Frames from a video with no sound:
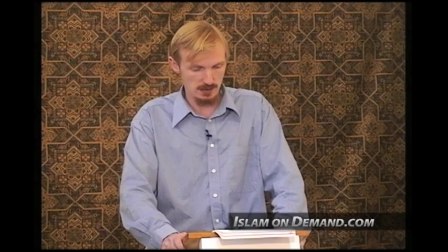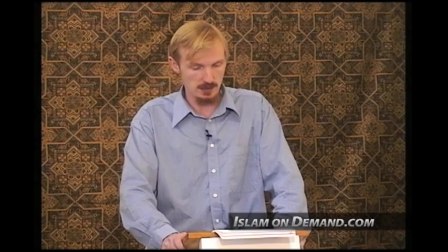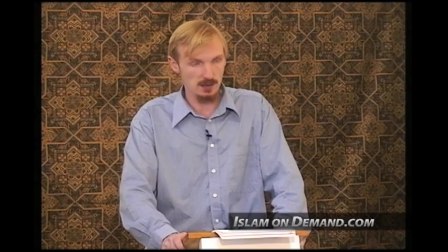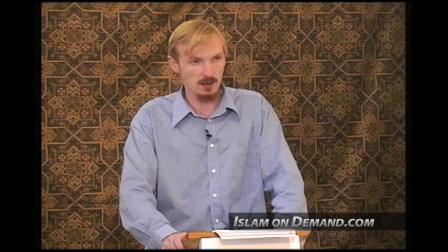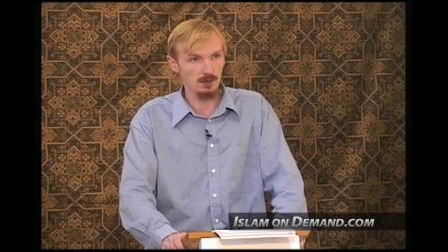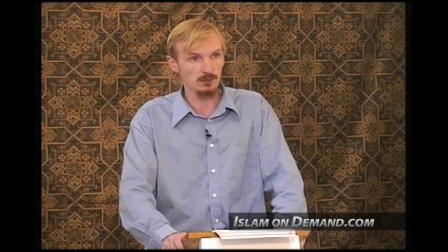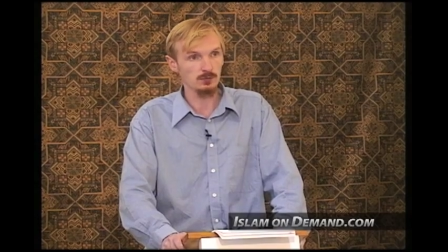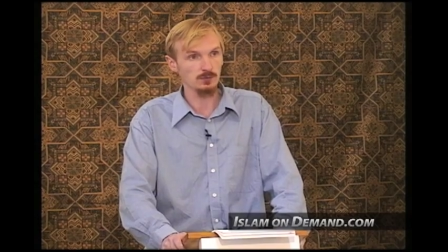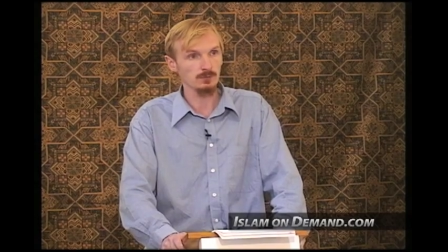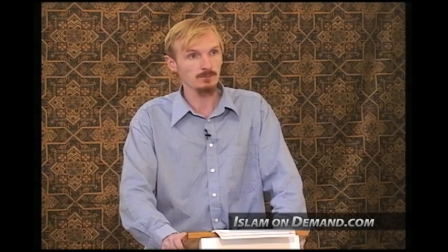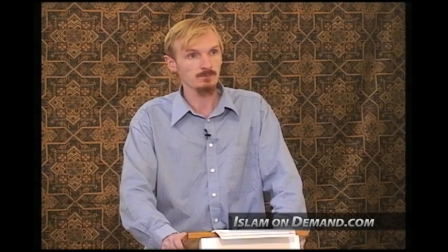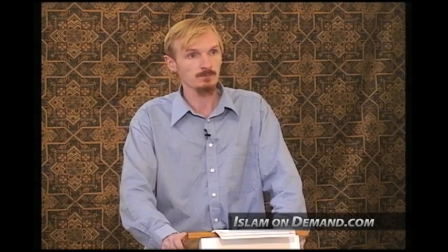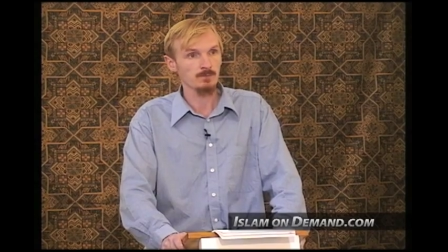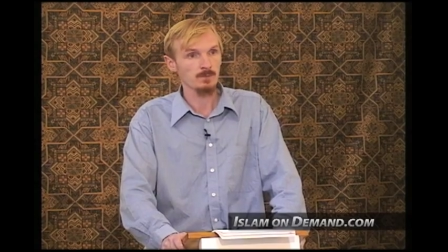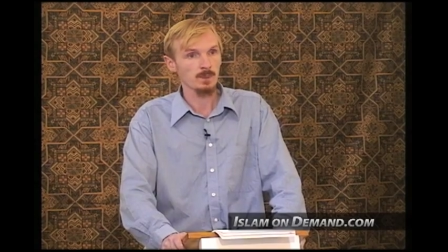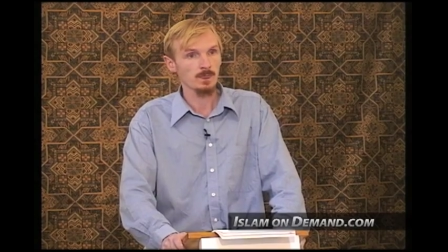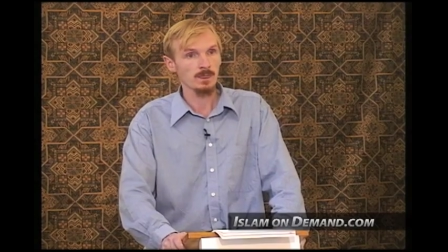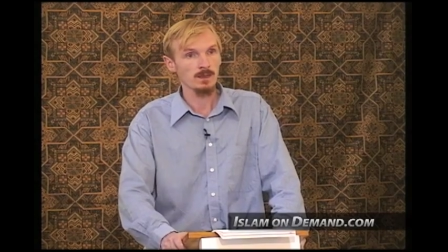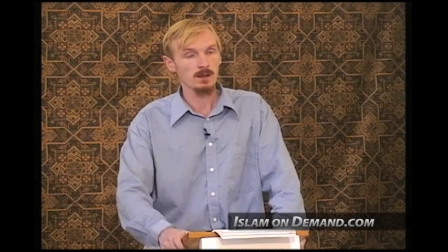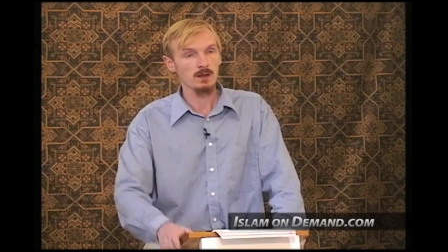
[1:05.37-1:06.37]
love.
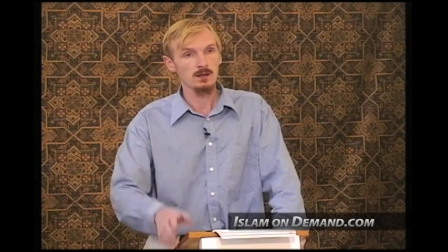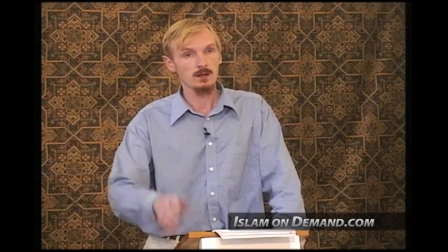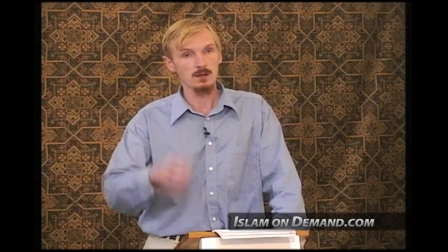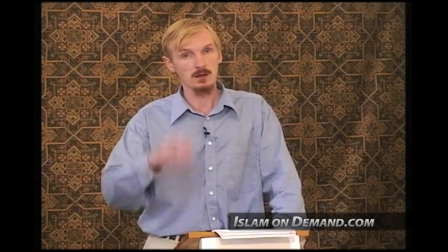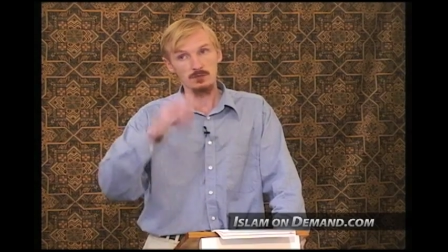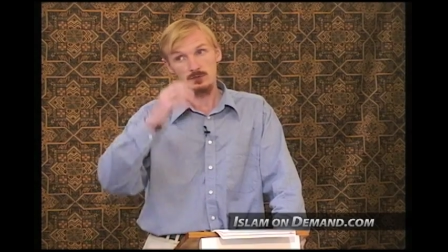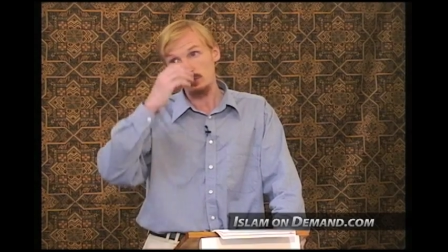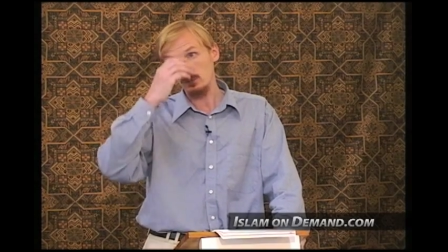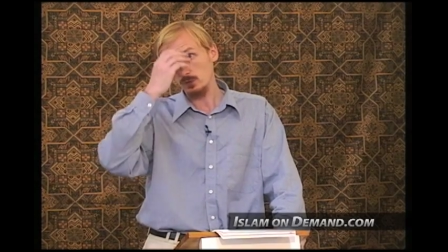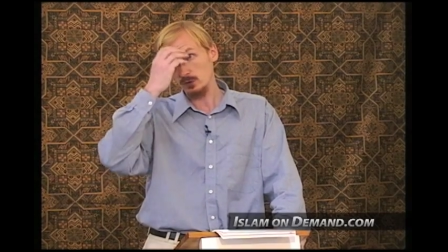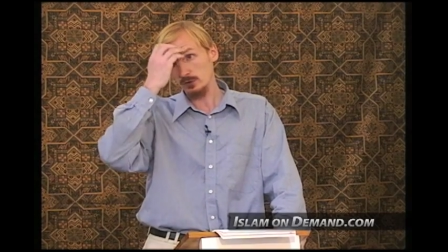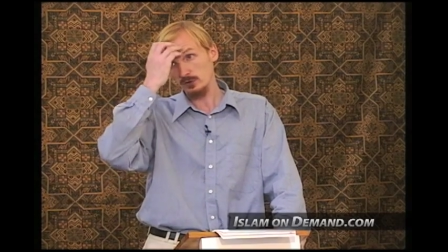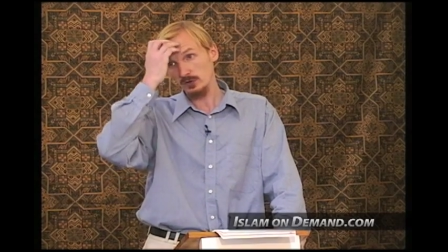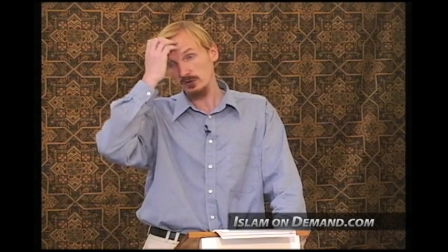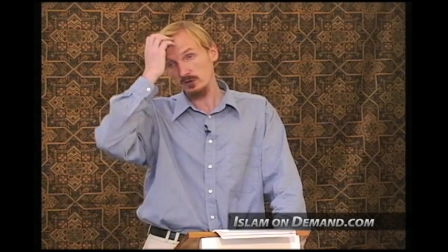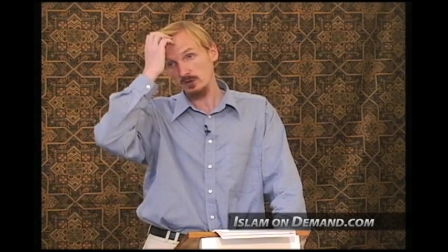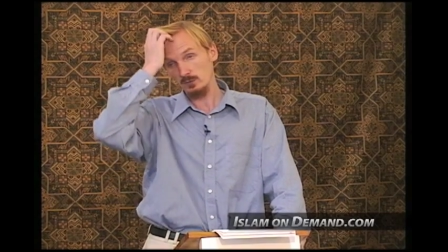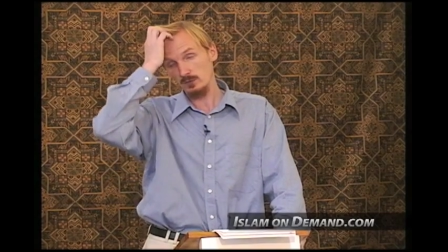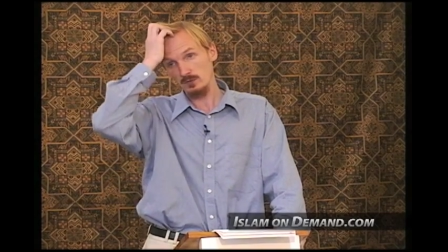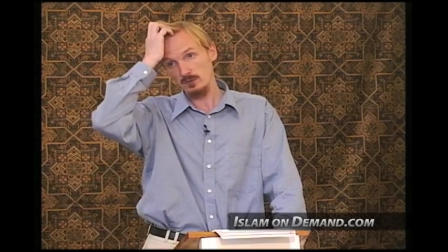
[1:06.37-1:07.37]
If you've looked
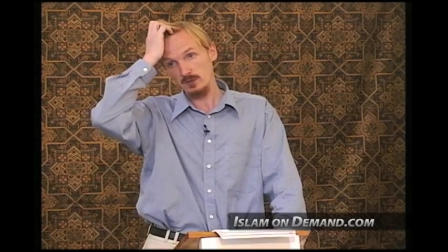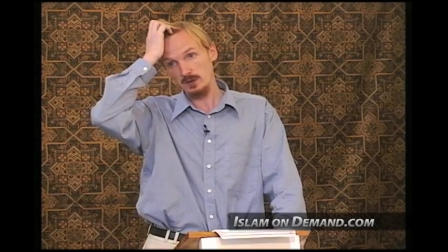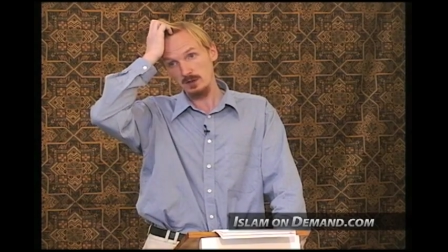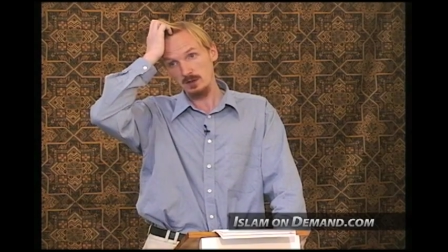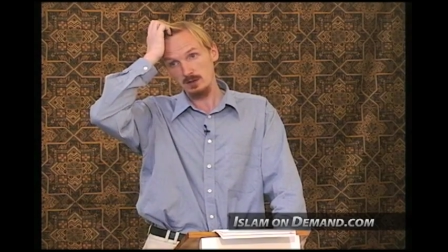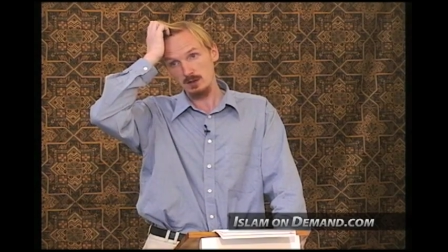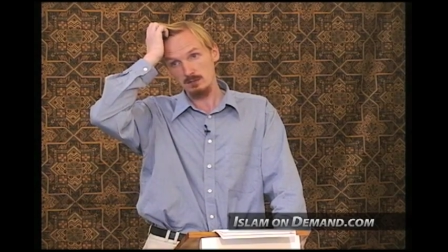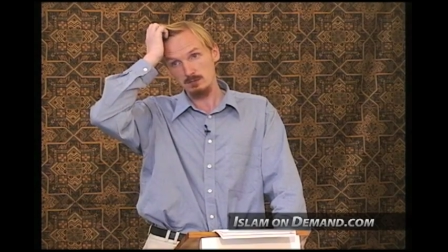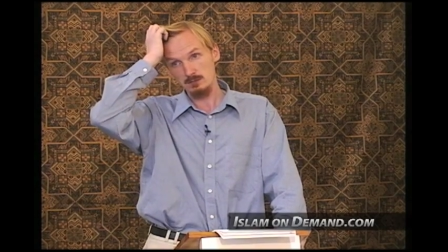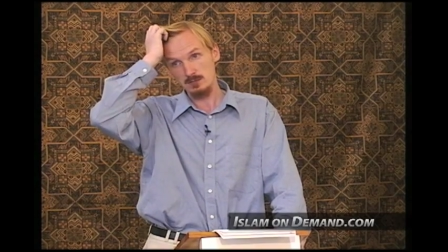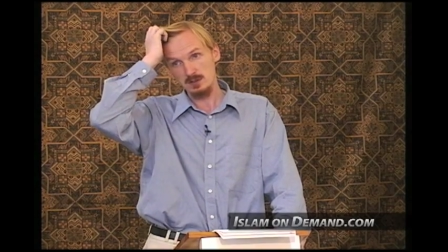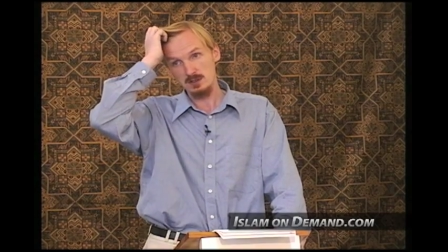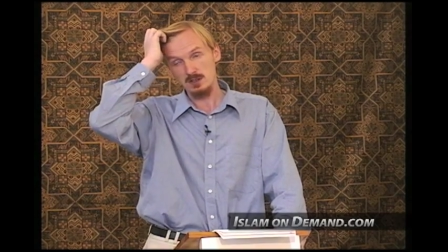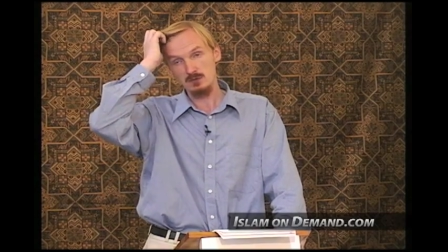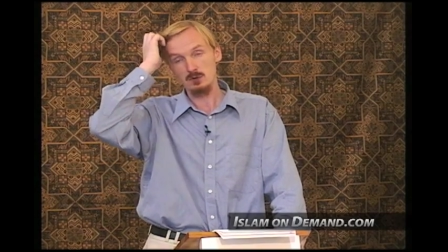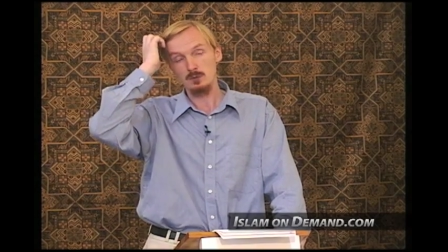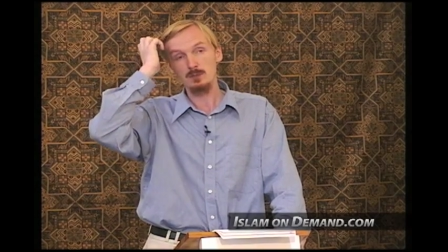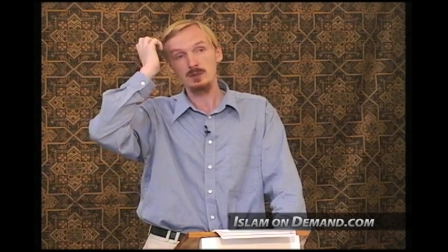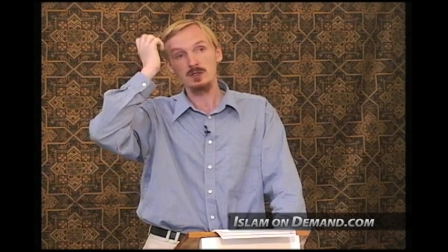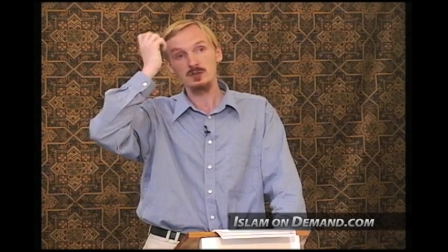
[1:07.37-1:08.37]
at some of the uh,
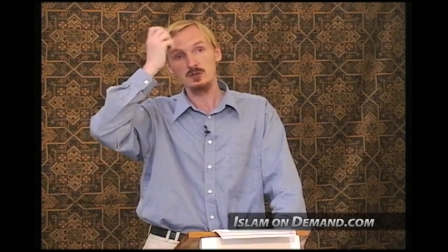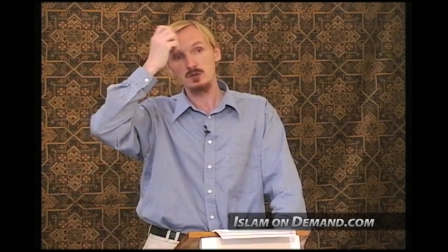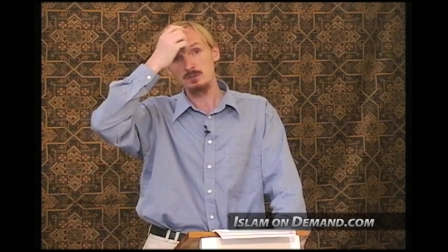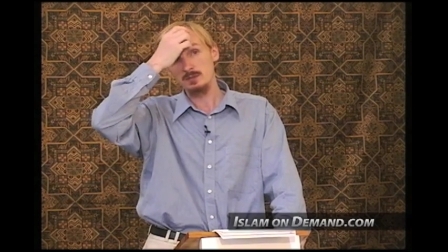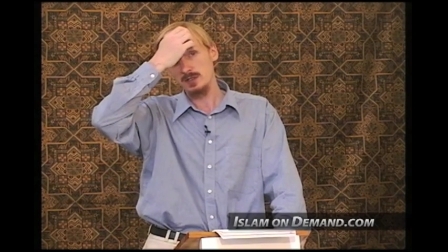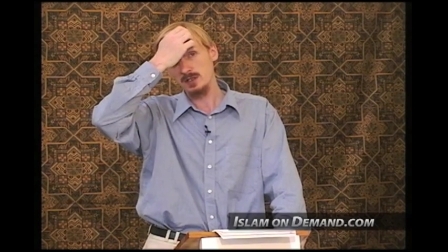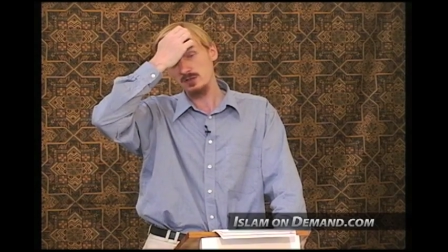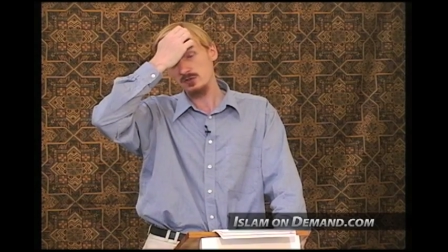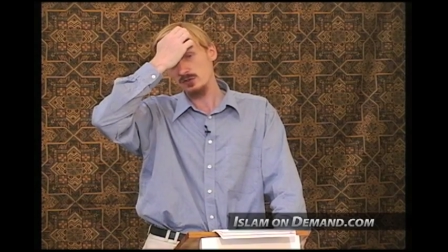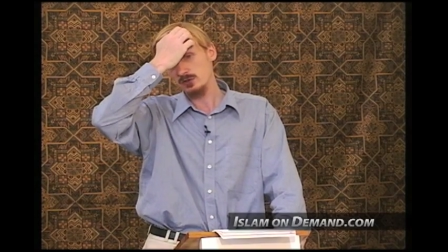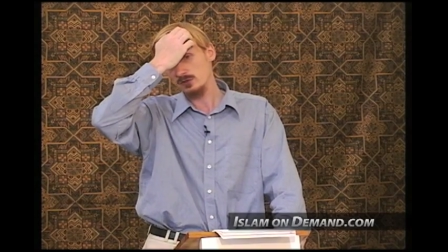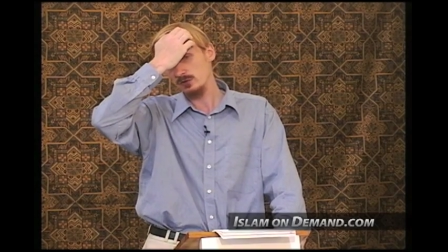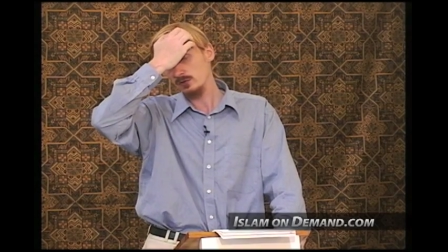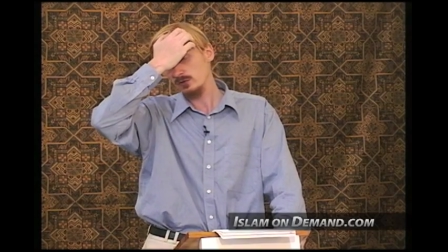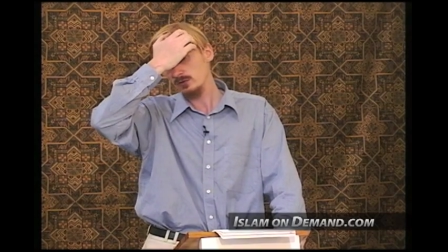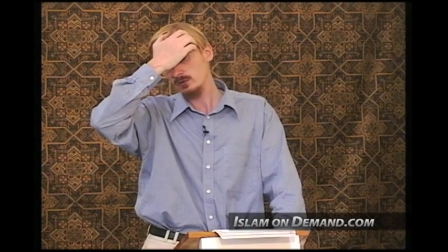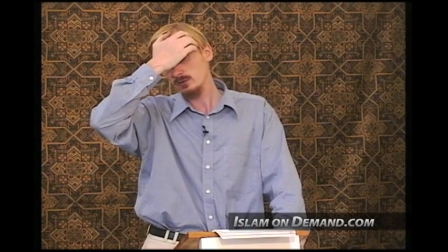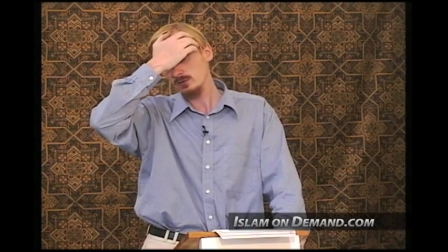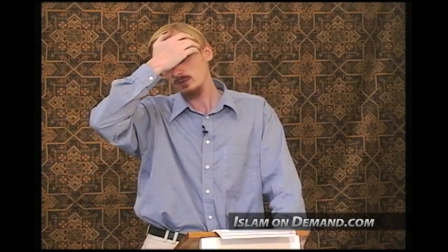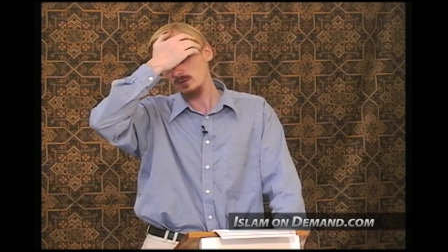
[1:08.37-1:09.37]
medieval Persian
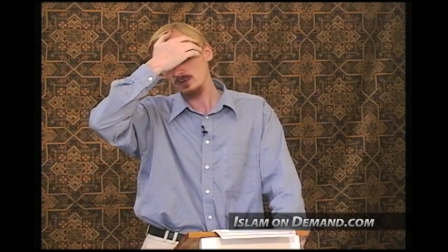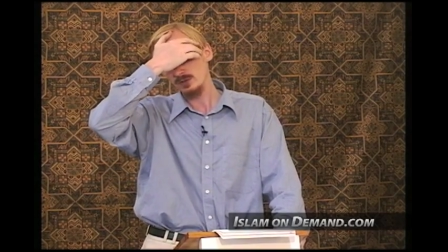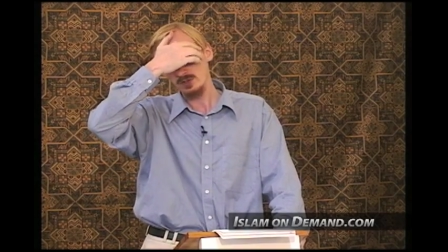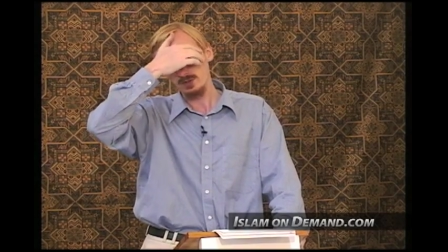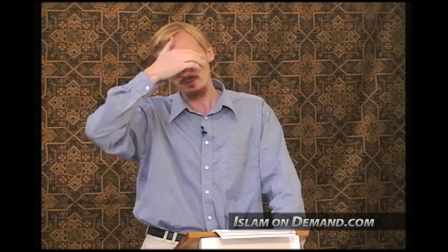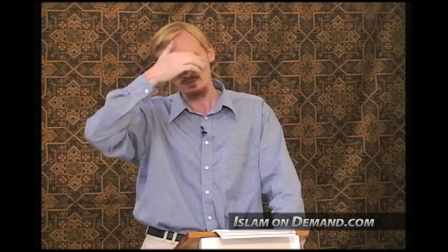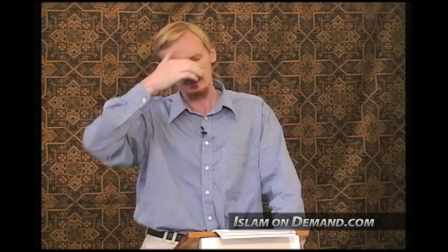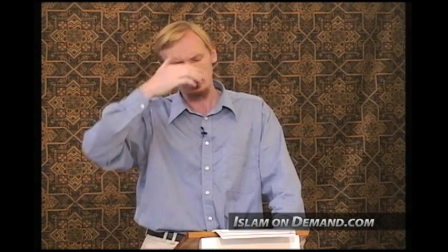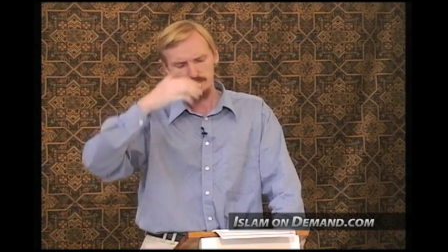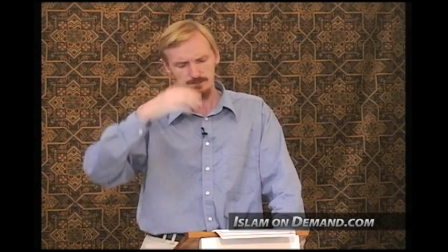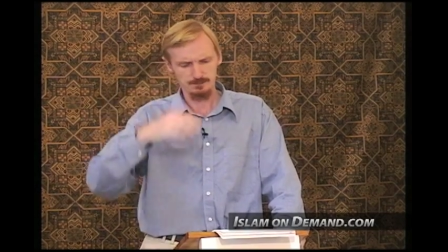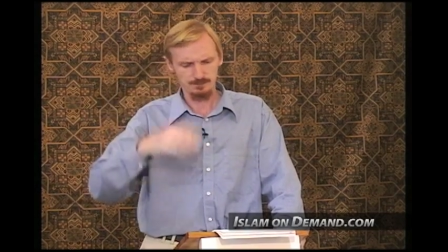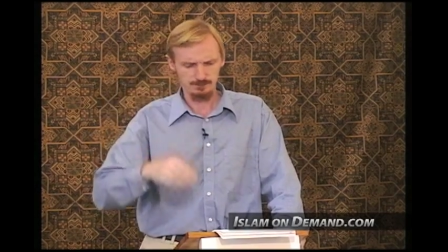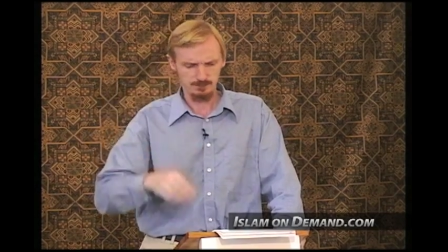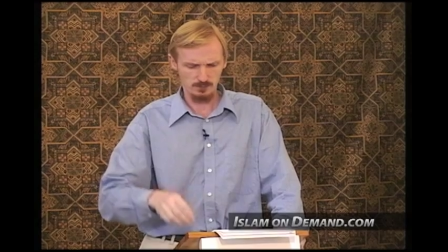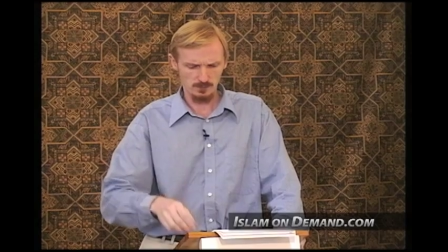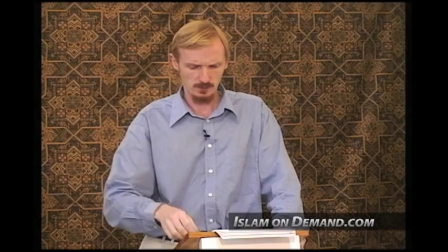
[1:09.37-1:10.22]
miniatures, which have um,